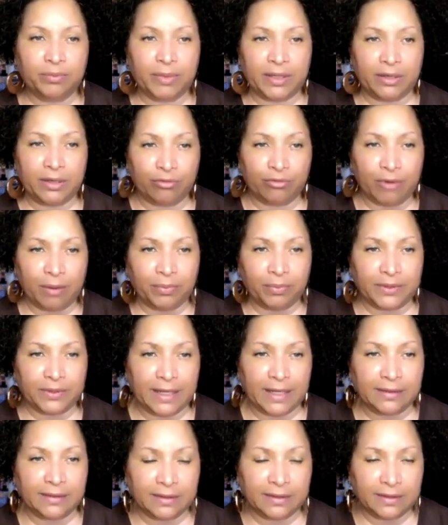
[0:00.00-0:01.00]
be
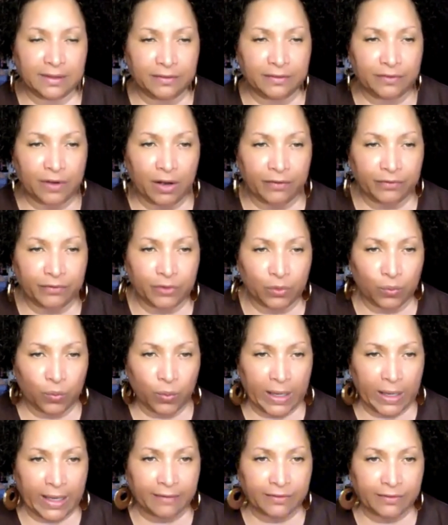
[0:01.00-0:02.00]
representative of the
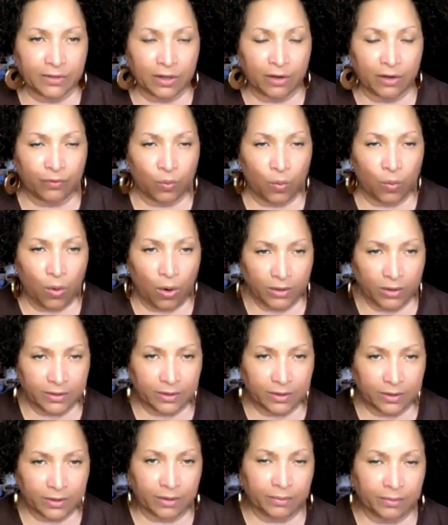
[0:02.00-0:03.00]
waves of
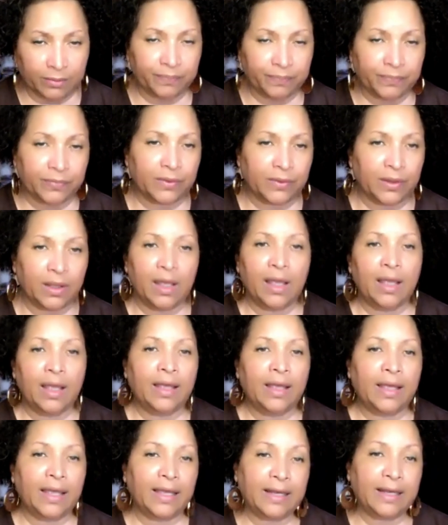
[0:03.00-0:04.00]
water,
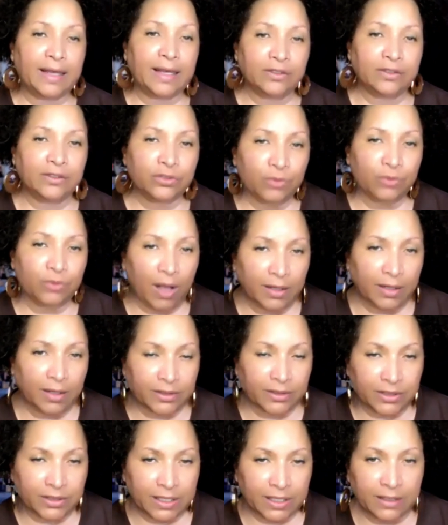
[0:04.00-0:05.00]
in
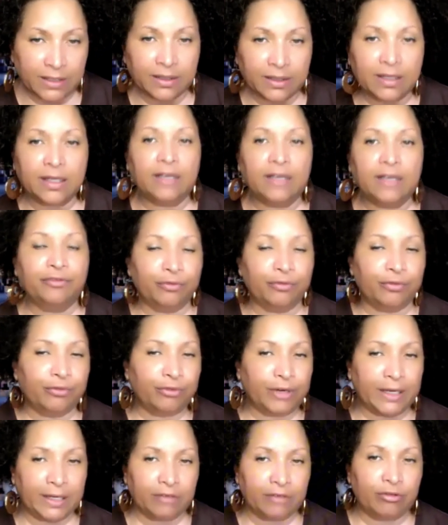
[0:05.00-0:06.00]
astrology, the glyph
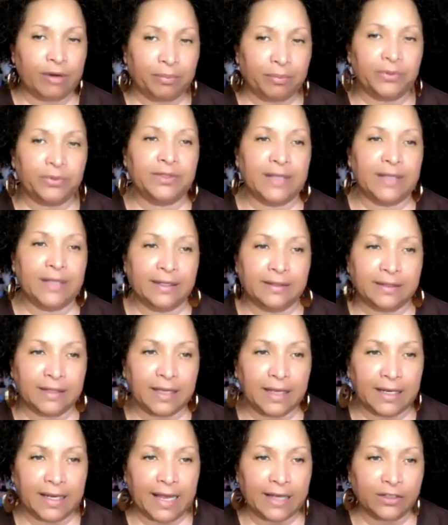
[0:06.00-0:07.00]
really represents
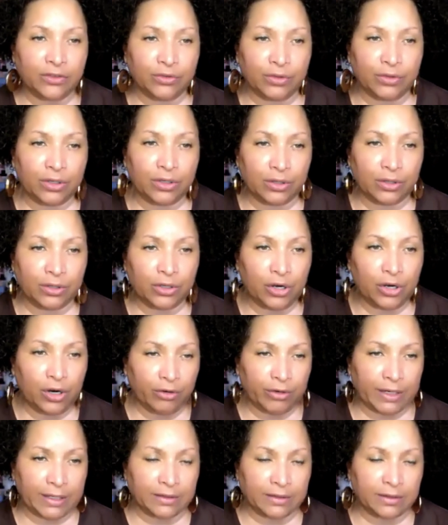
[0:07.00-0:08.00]
electrical
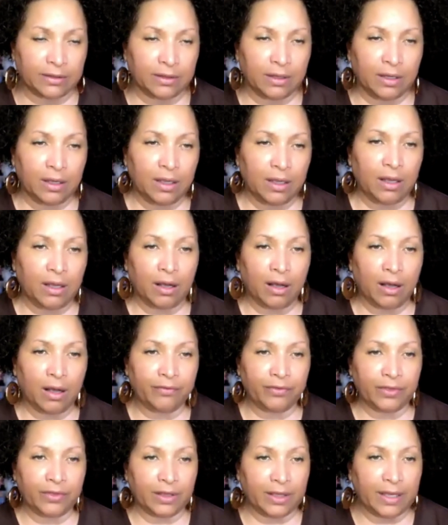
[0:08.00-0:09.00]
current
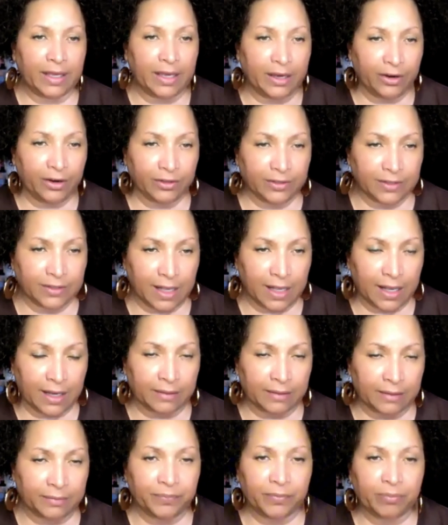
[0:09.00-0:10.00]
of the air sign,
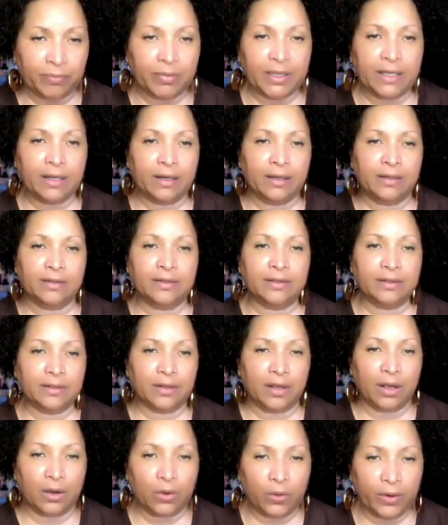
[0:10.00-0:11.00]

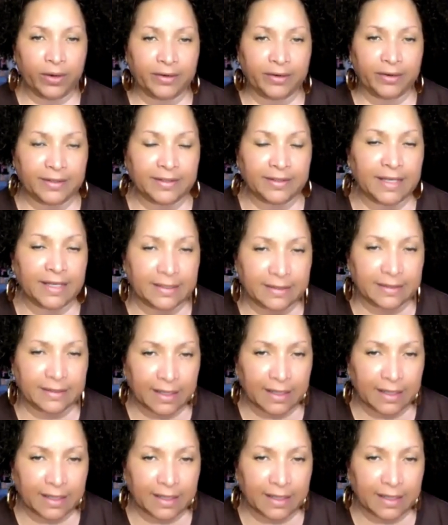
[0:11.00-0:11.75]
because Aquarius is